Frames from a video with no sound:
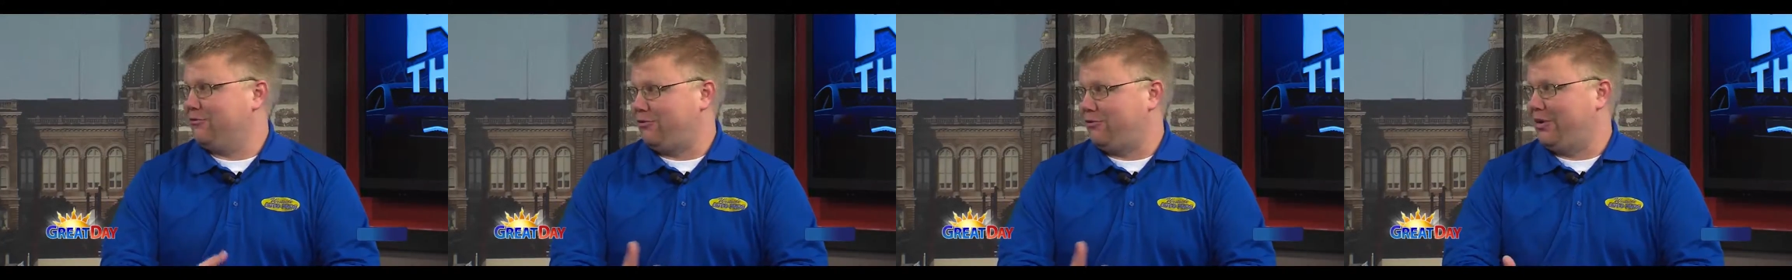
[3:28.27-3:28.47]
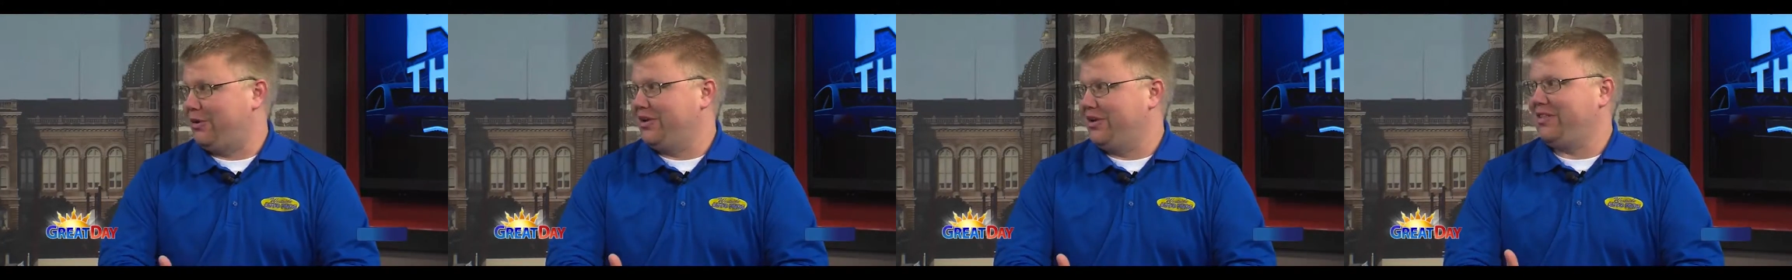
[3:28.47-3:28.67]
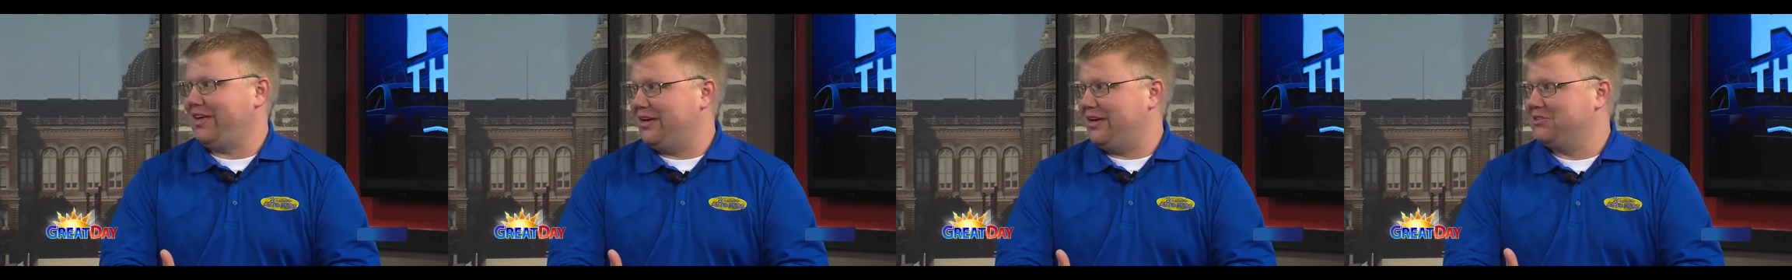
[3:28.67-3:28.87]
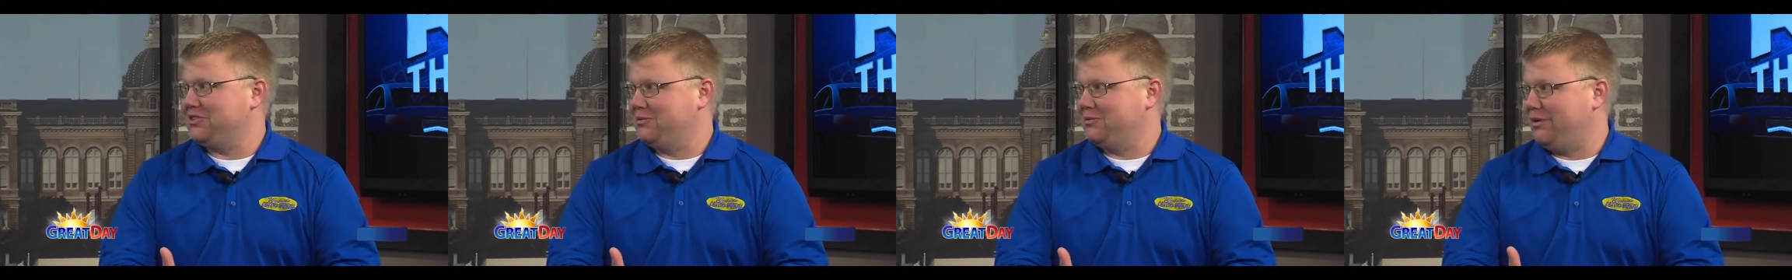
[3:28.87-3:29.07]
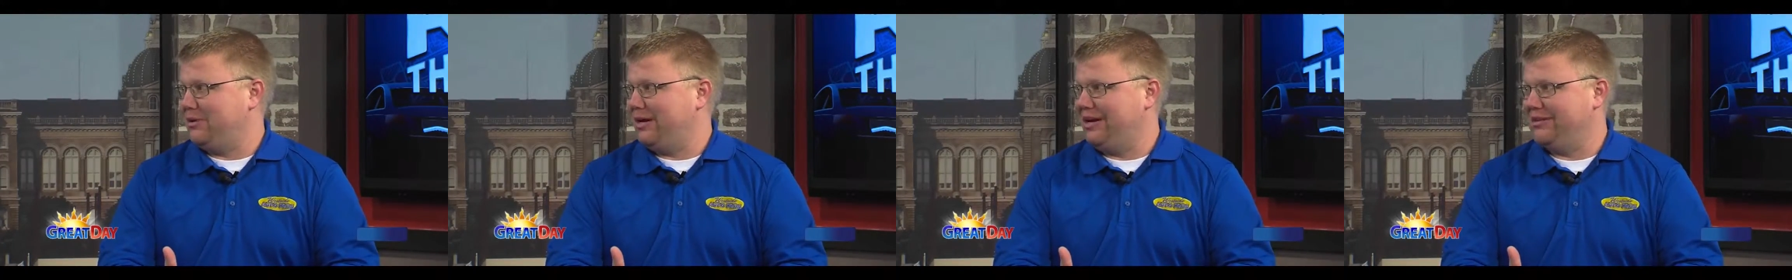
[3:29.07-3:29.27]

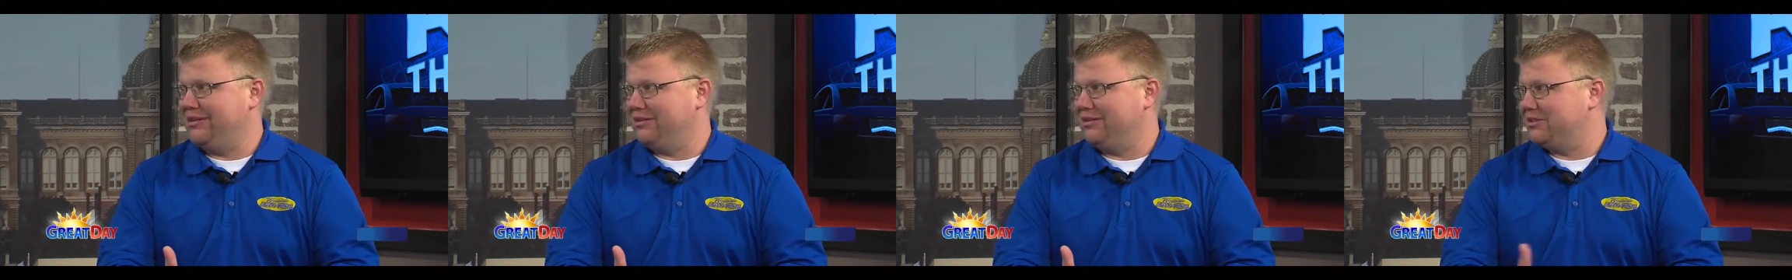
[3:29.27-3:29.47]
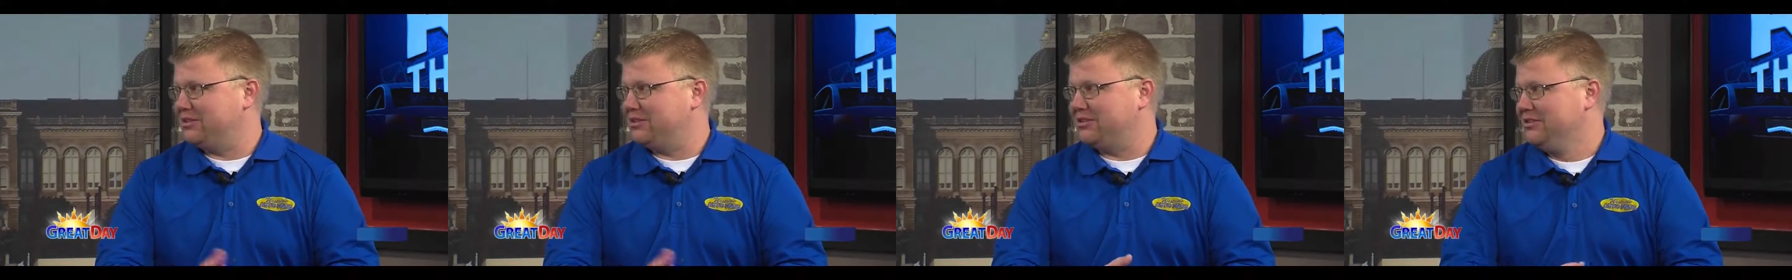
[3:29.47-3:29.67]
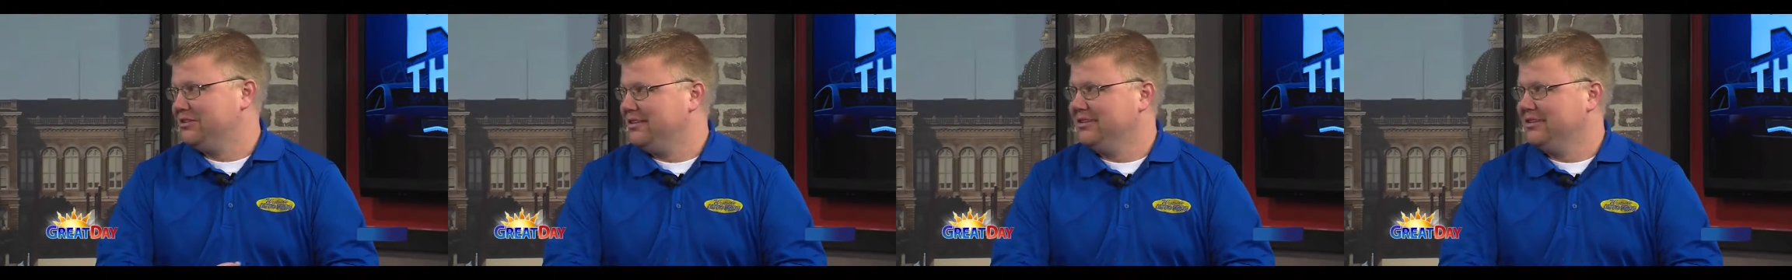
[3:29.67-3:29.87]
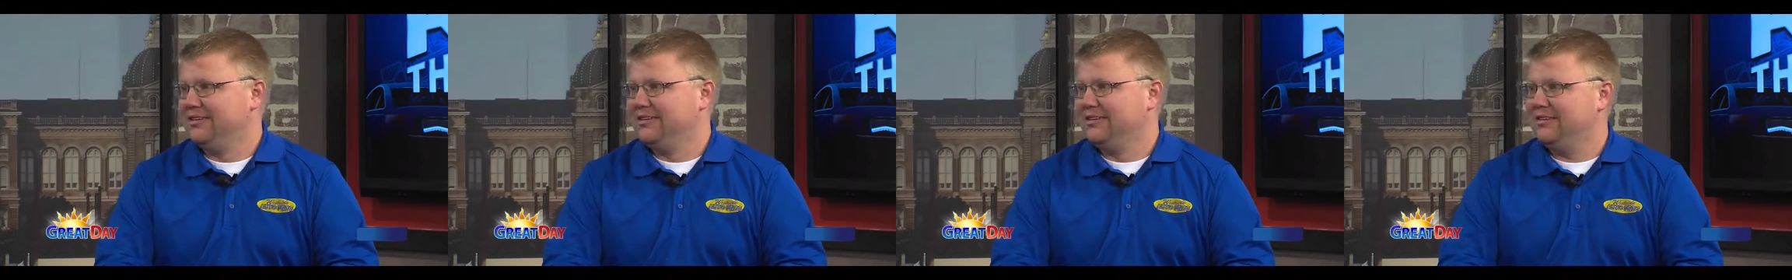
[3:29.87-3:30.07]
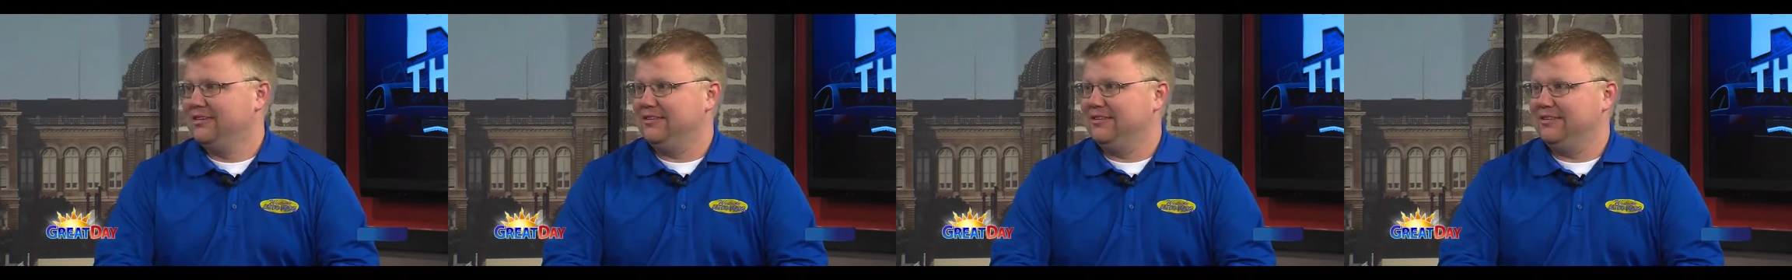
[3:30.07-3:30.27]
40,000 miles,
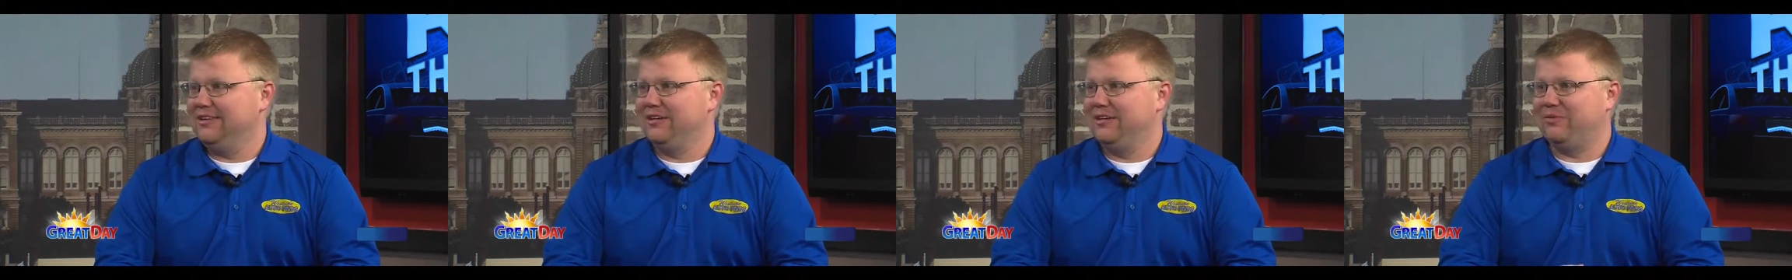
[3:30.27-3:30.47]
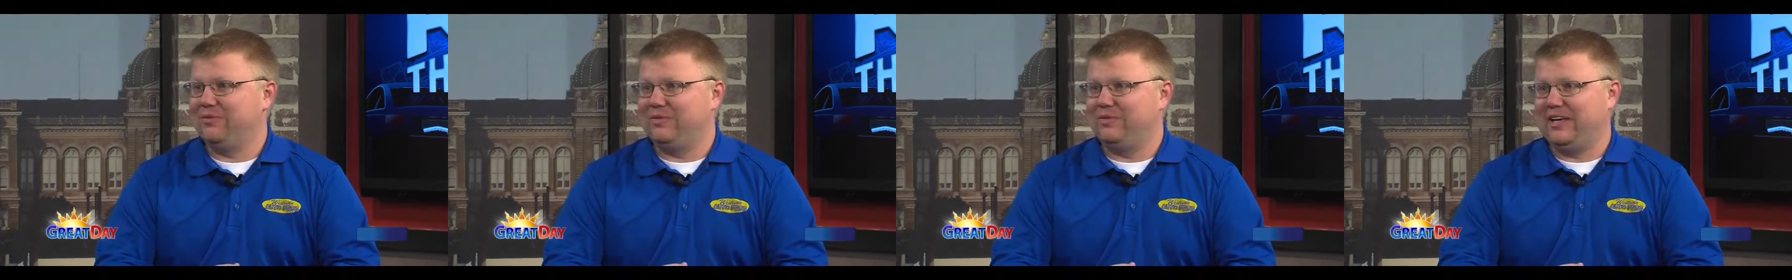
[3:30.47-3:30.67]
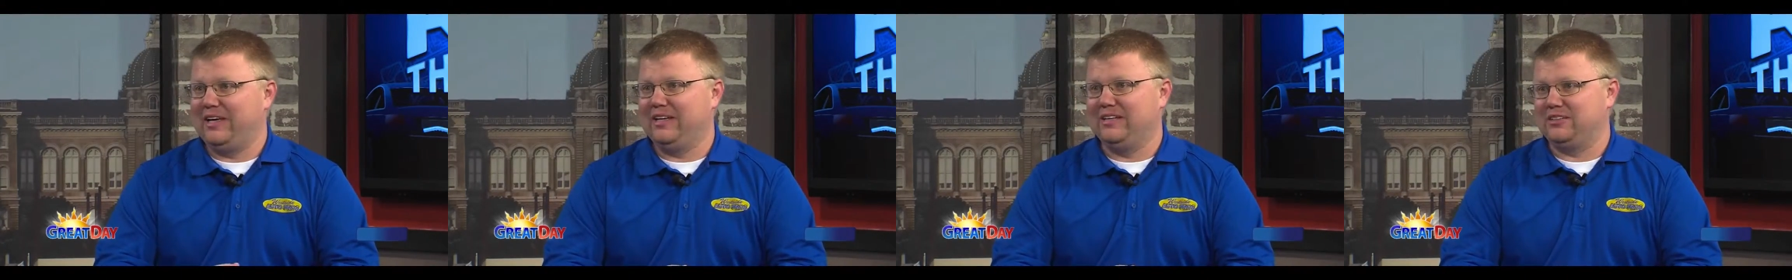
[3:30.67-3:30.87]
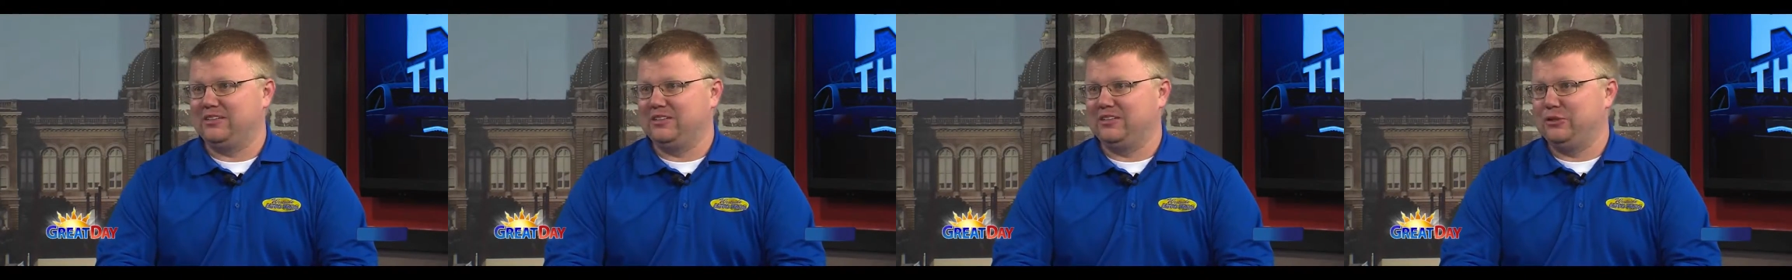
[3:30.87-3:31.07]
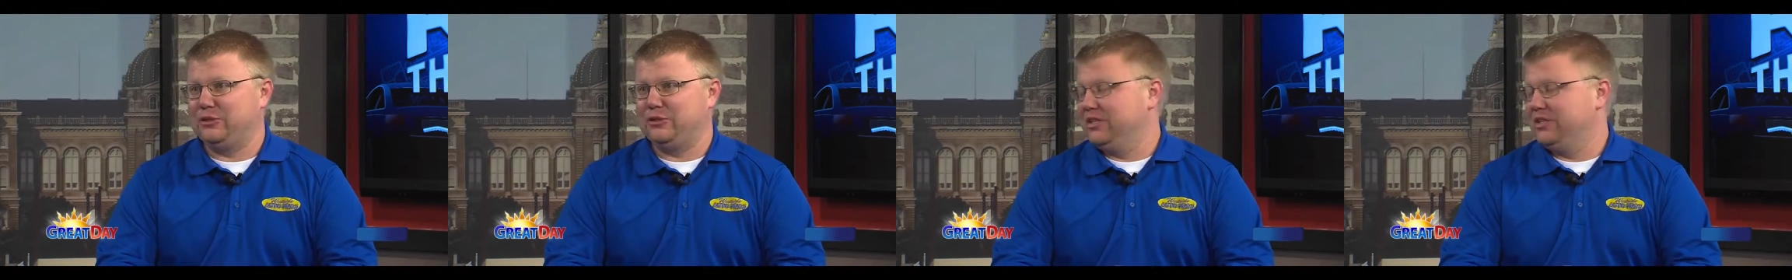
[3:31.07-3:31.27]
that
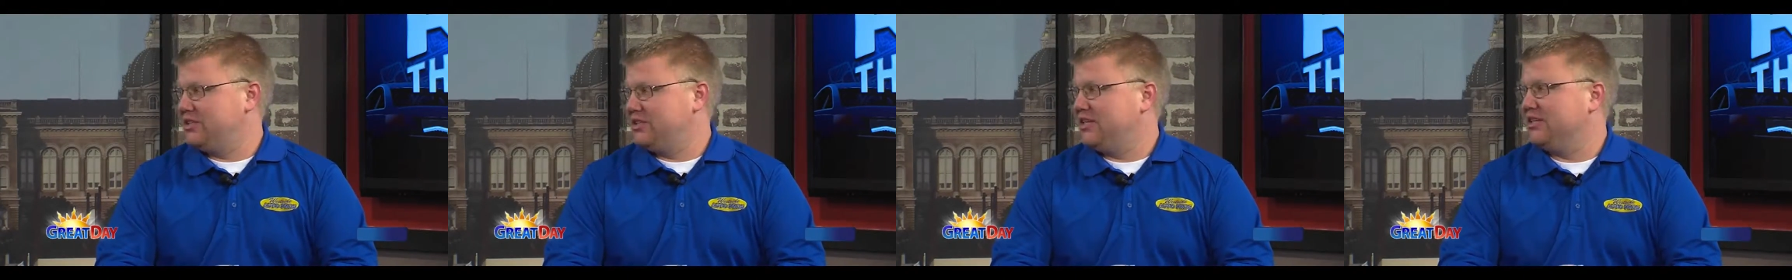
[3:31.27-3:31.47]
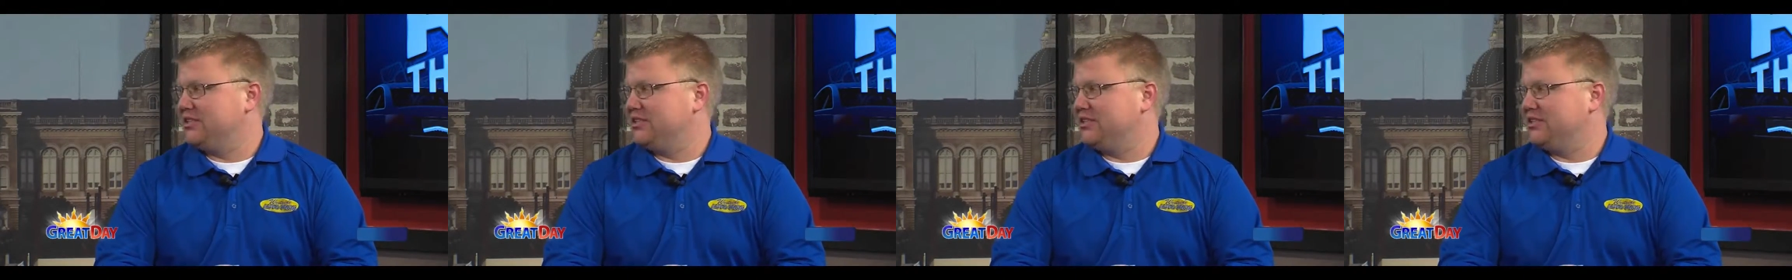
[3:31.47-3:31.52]
doesn't do it justice.